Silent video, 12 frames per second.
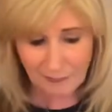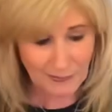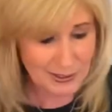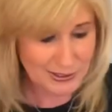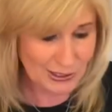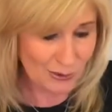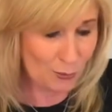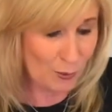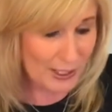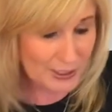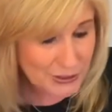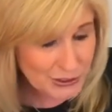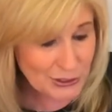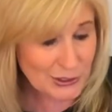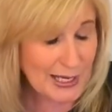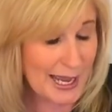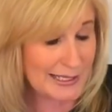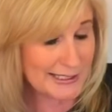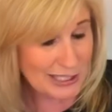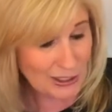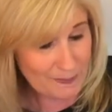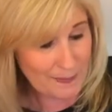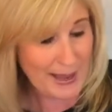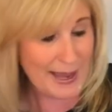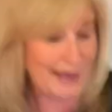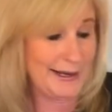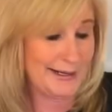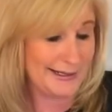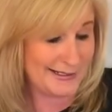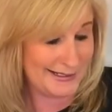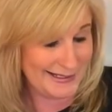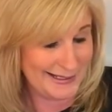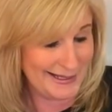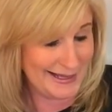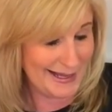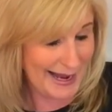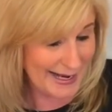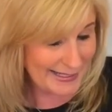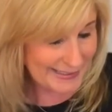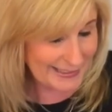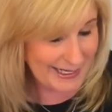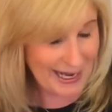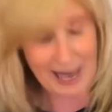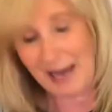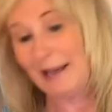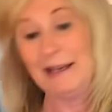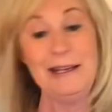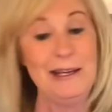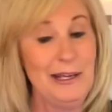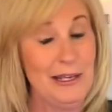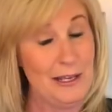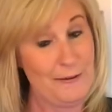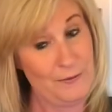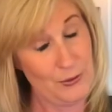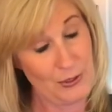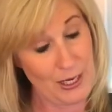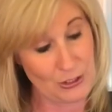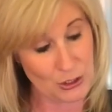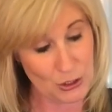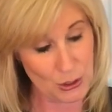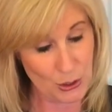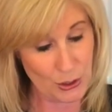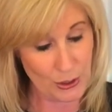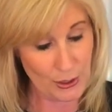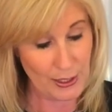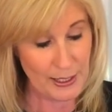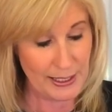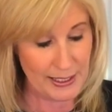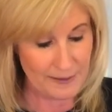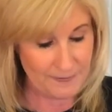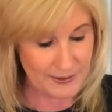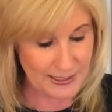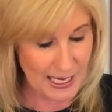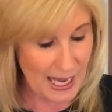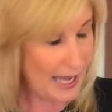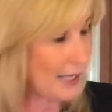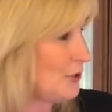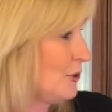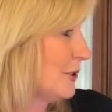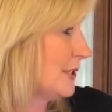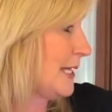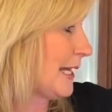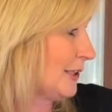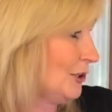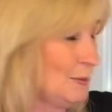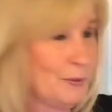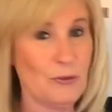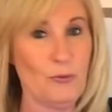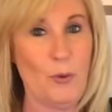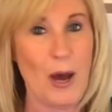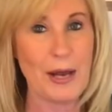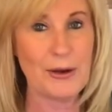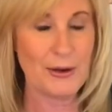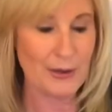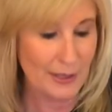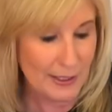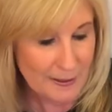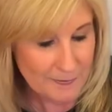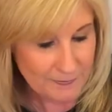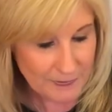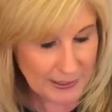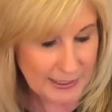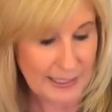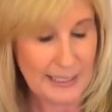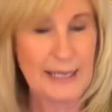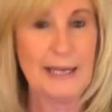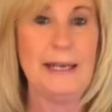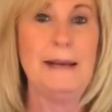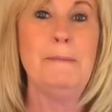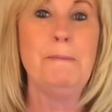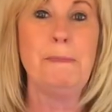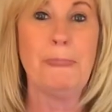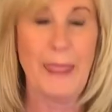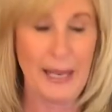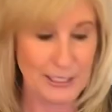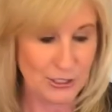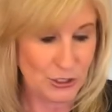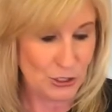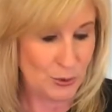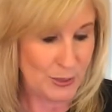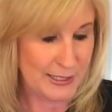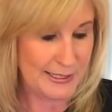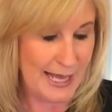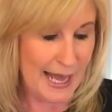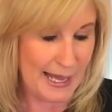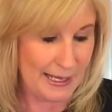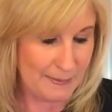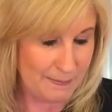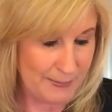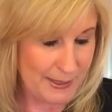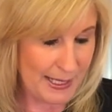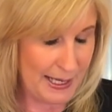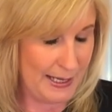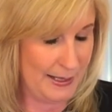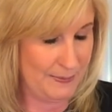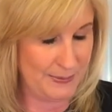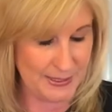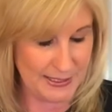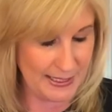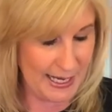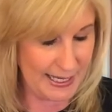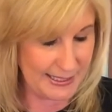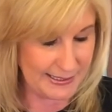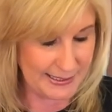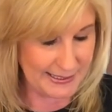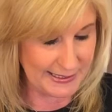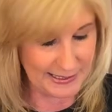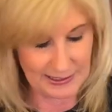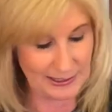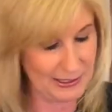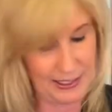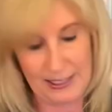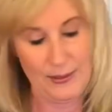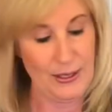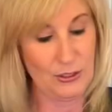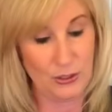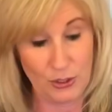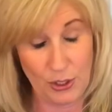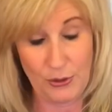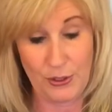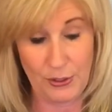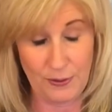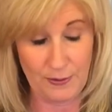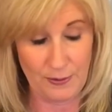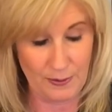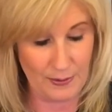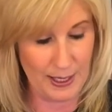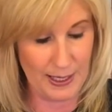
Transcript: So once your cast iron pan is nice and hot, if you're not sure if it's hot, you can take a little bit of water, flick it in, and as soon as that becomes nice and sizzling, then you know that your